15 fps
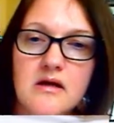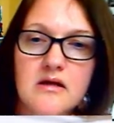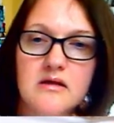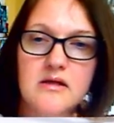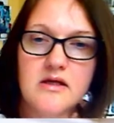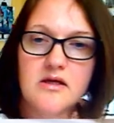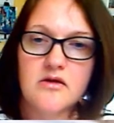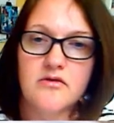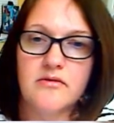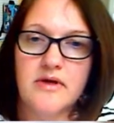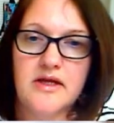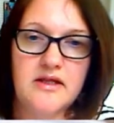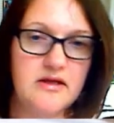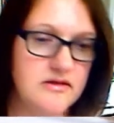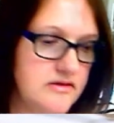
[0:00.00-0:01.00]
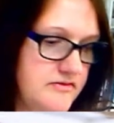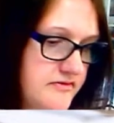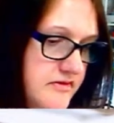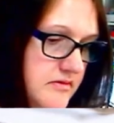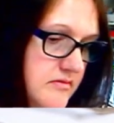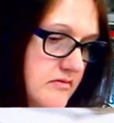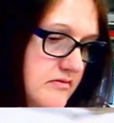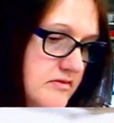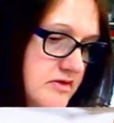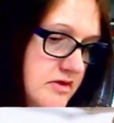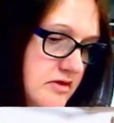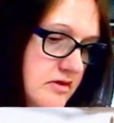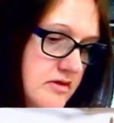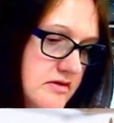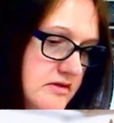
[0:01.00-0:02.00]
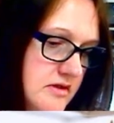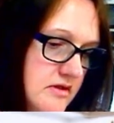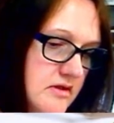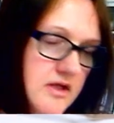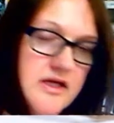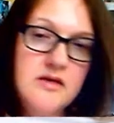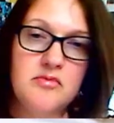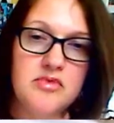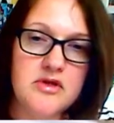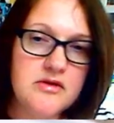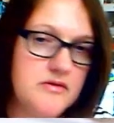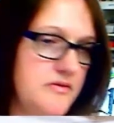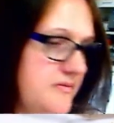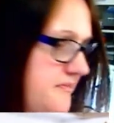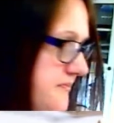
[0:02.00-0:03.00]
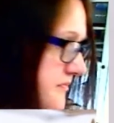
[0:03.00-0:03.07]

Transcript: like a gradient from dark to light blue.